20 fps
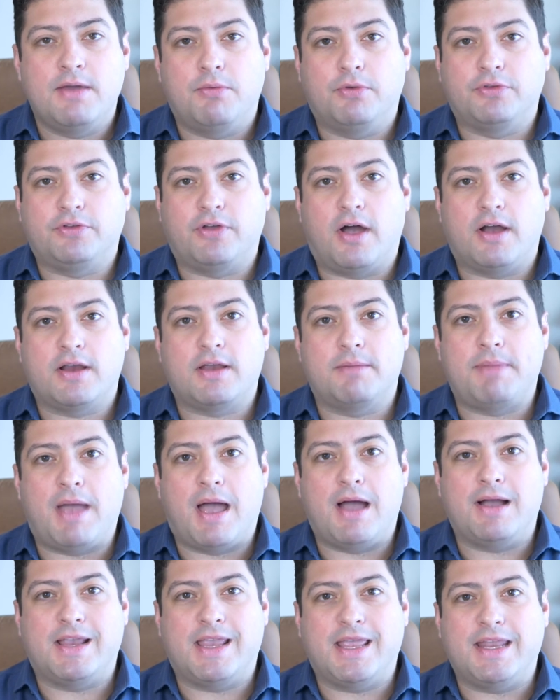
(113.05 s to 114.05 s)
We'll talk
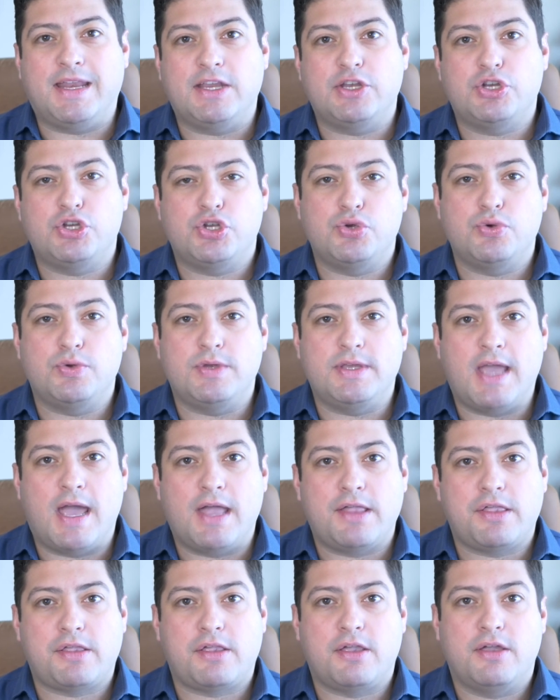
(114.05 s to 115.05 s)
about getting to
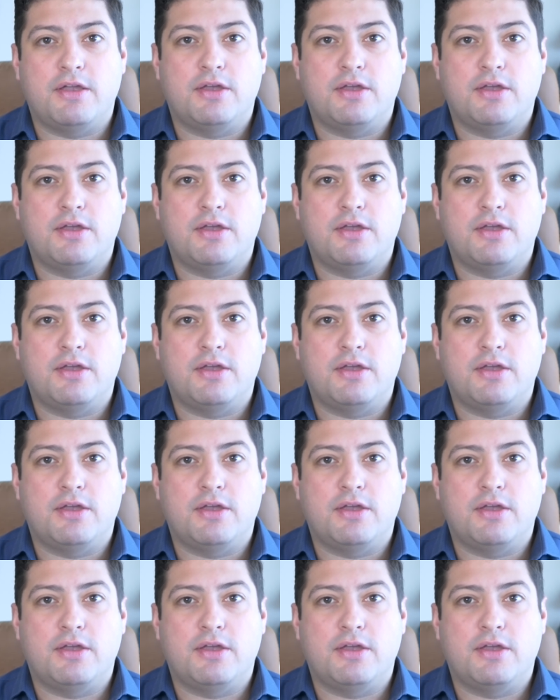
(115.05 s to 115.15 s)
yes,